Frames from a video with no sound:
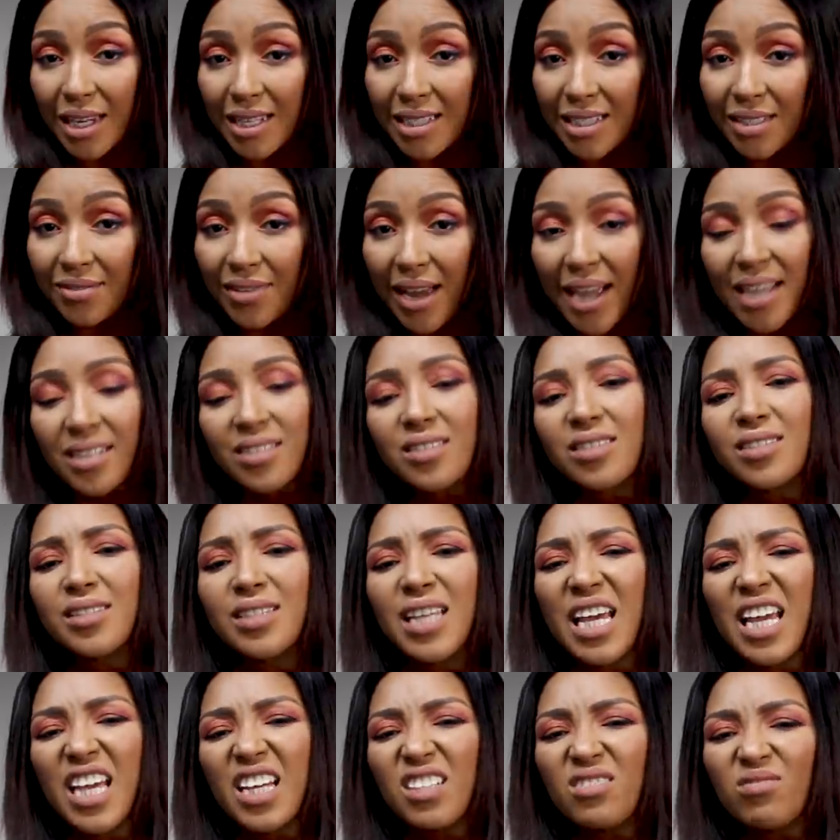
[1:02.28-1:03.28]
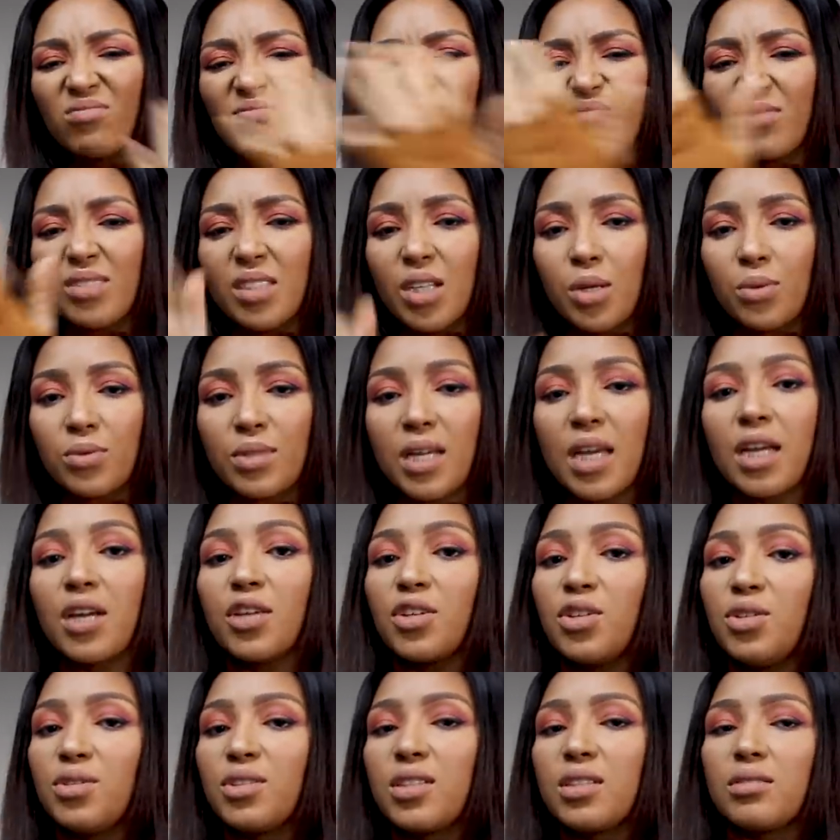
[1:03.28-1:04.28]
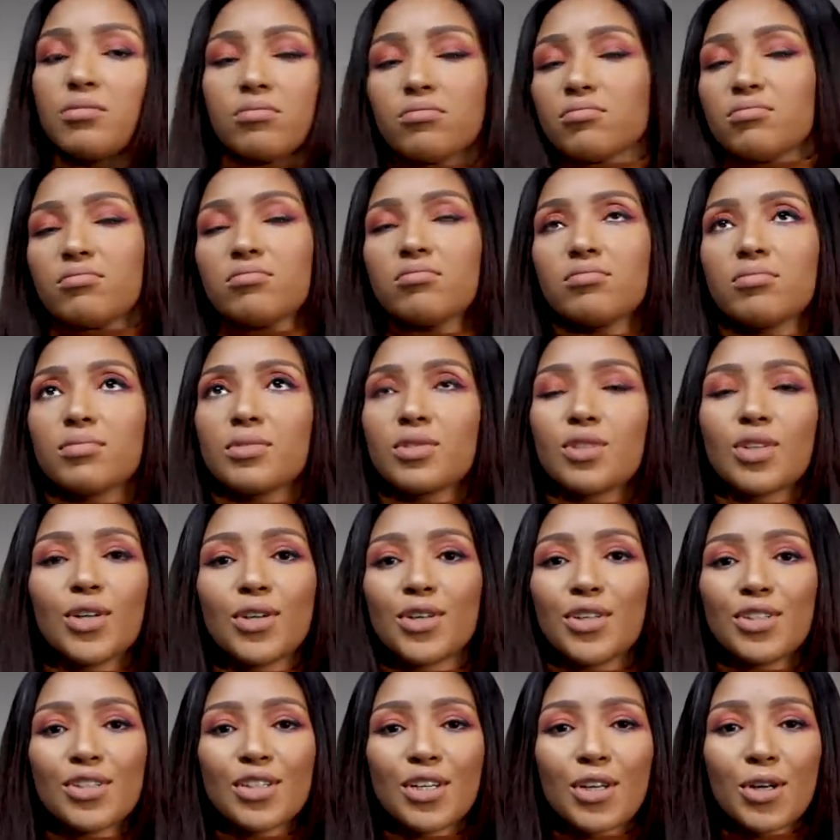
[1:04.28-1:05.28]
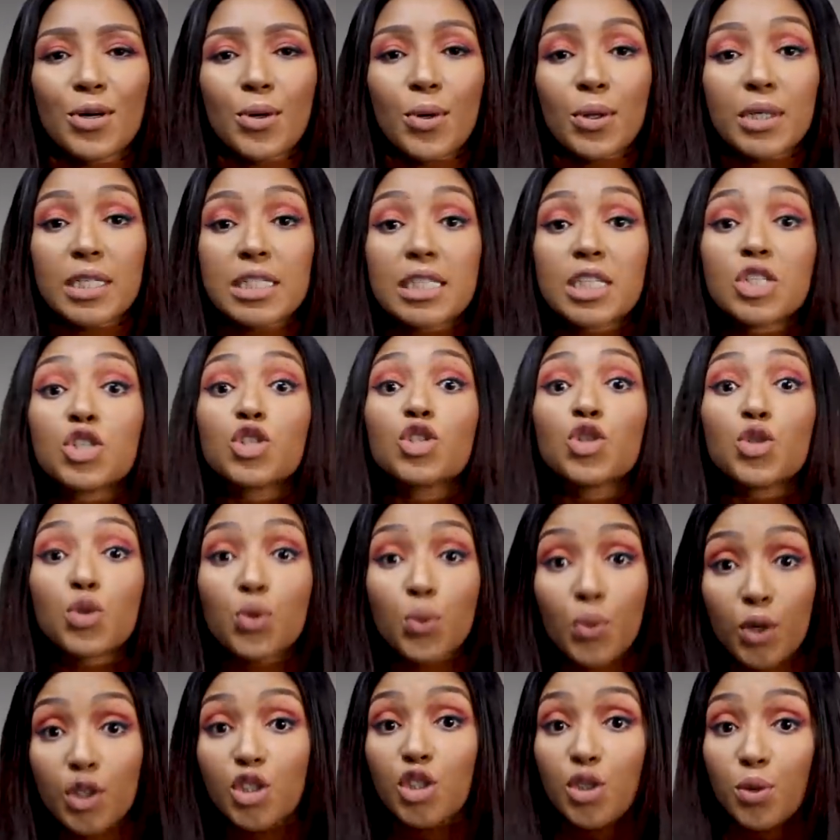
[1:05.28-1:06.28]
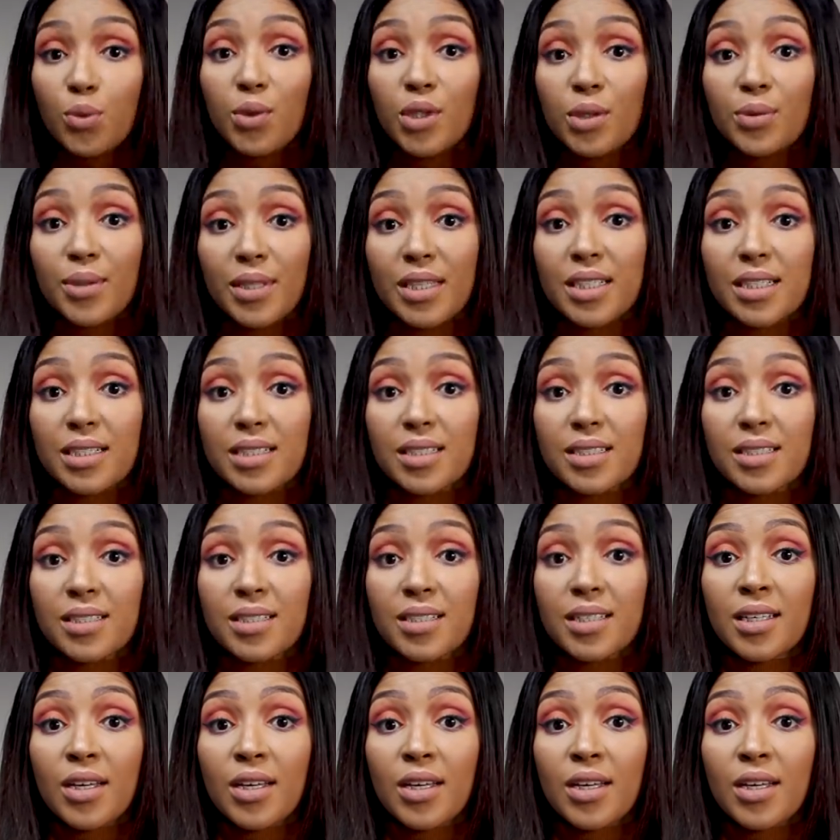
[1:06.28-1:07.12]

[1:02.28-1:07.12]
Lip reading: it as advice. Take it, don't take it, use it, don't use it at all. Listen, do what you will with it.